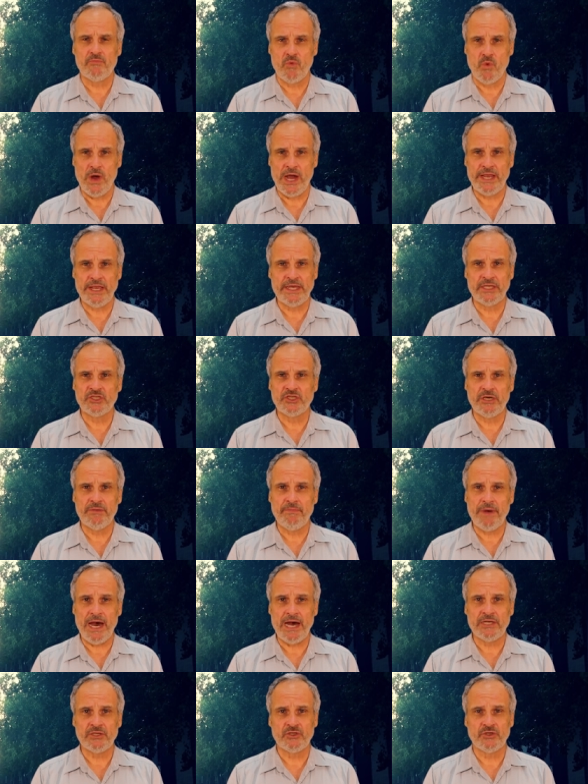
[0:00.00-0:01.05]
red itchy
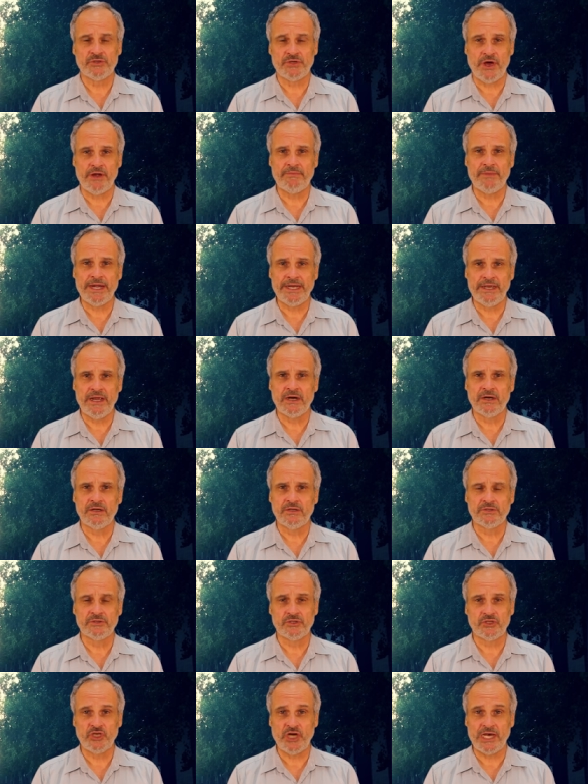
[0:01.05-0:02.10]
patches on my
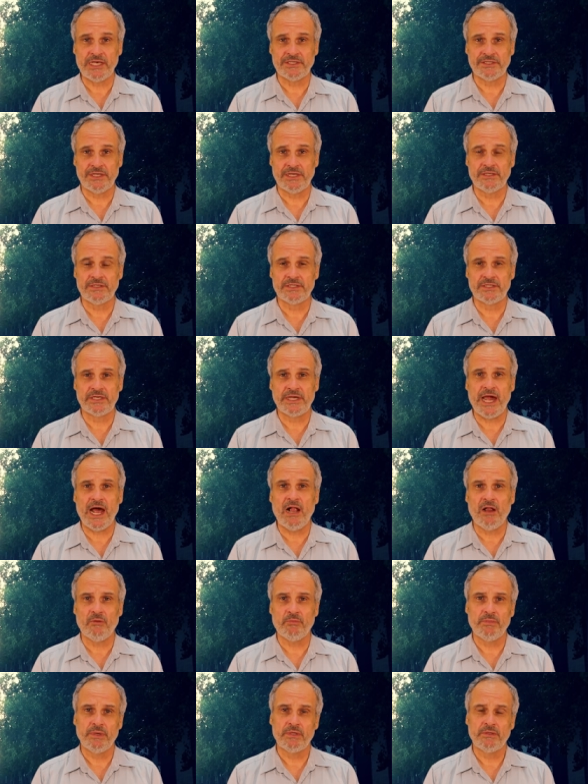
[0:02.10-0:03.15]
knuckles, chest, and
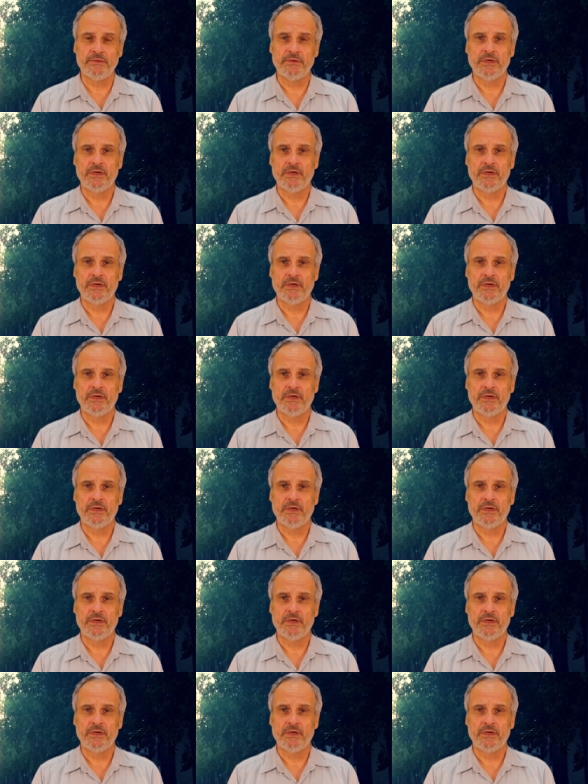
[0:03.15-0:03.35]
scalp.